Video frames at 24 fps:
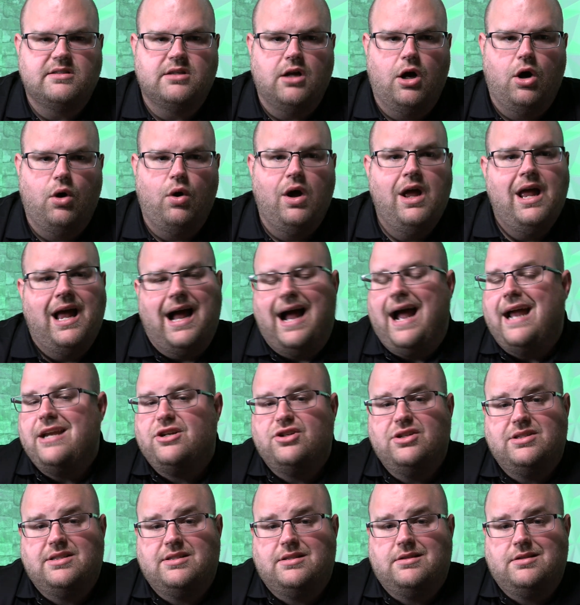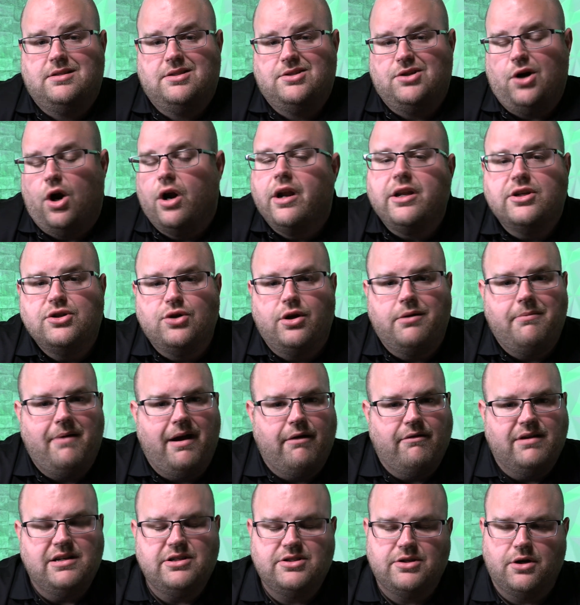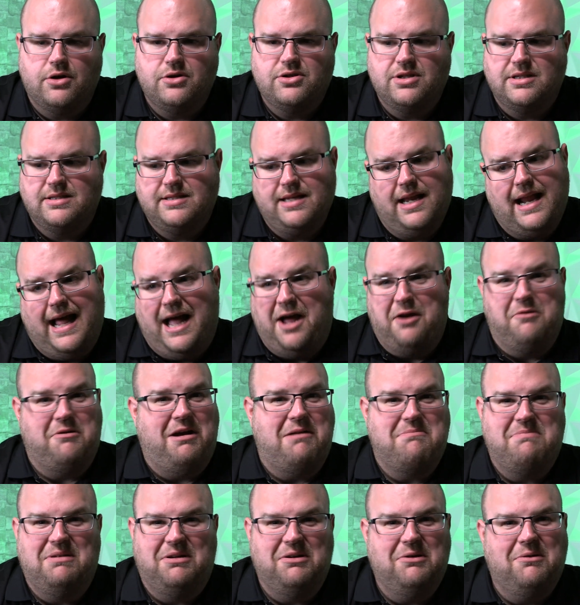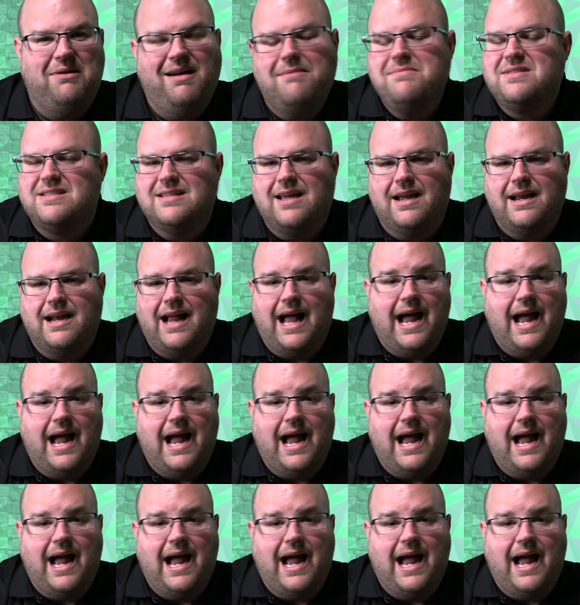So I just started doing my research and said, how do I build a website?